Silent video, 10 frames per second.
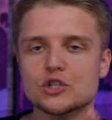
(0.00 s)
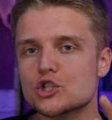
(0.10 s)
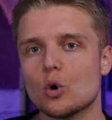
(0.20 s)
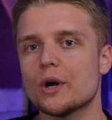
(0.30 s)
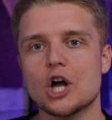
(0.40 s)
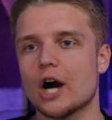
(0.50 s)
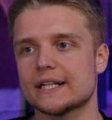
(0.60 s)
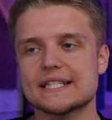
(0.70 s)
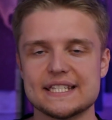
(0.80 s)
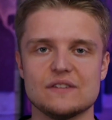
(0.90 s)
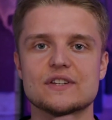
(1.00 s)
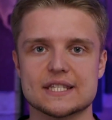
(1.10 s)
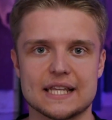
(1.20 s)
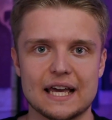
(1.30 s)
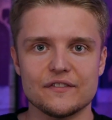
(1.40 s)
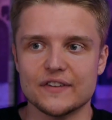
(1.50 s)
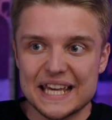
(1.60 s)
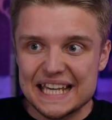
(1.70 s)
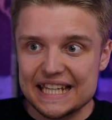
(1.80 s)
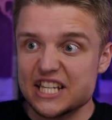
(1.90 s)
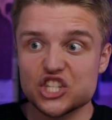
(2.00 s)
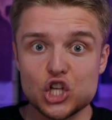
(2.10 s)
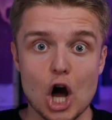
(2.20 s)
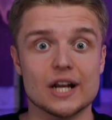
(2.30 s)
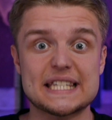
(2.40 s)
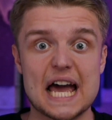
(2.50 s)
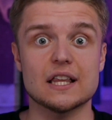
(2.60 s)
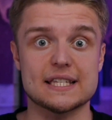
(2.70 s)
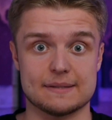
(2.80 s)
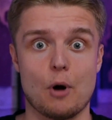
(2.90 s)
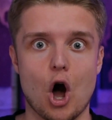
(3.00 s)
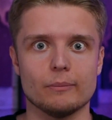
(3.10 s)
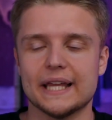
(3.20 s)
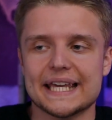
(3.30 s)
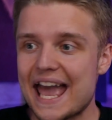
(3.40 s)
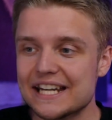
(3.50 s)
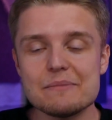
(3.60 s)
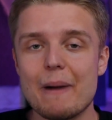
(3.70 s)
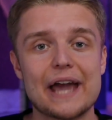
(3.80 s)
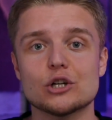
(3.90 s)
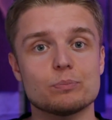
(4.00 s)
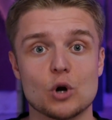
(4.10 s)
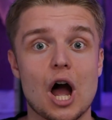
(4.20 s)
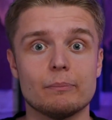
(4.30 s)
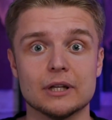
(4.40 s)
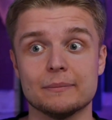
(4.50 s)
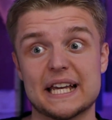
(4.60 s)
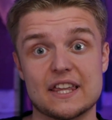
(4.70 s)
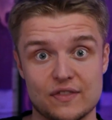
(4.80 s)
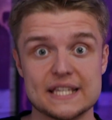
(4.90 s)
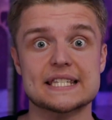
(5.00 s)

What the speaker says: is going on in Steven's life, he's gotta tell his mom. Like, any minor problem, like in this